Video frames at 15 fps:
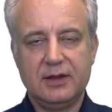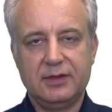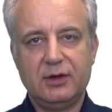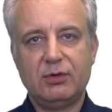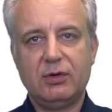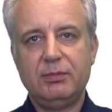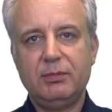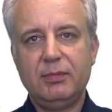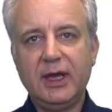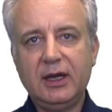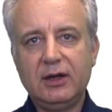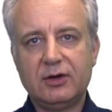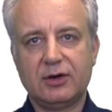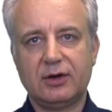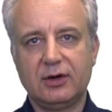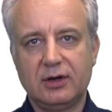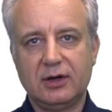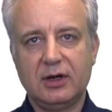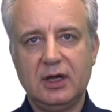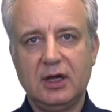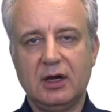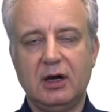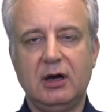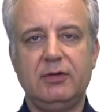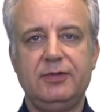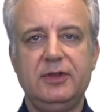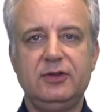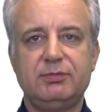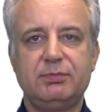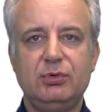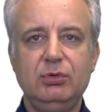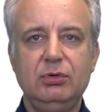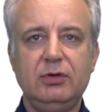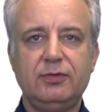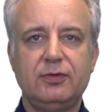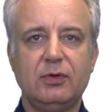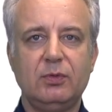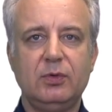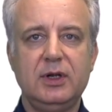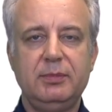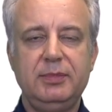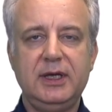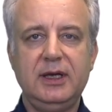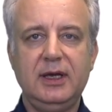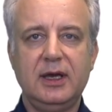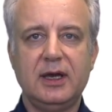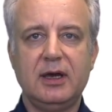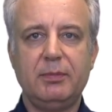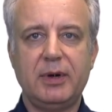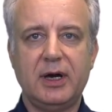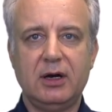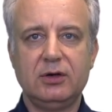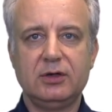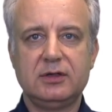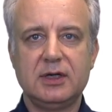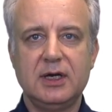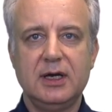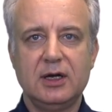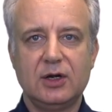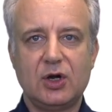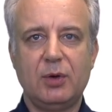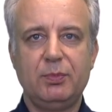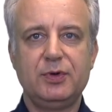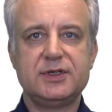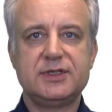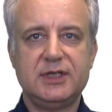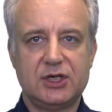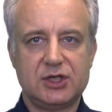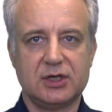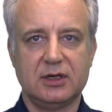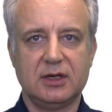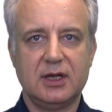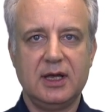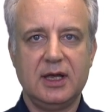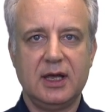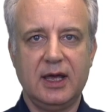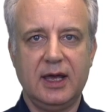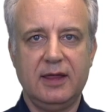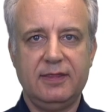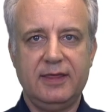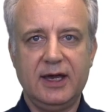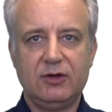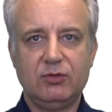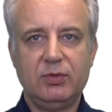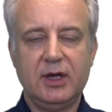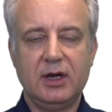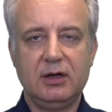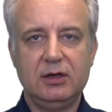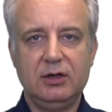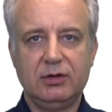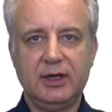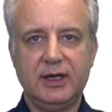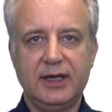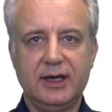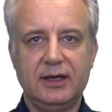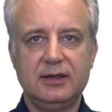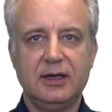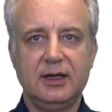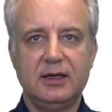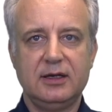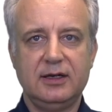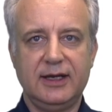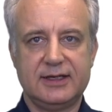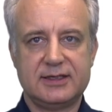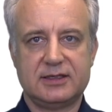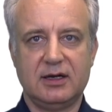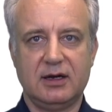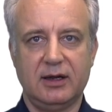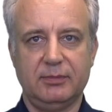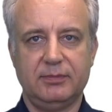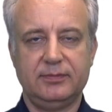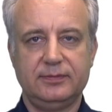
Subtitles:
The remainder of this proof will be about composition, and that we are looking at next time.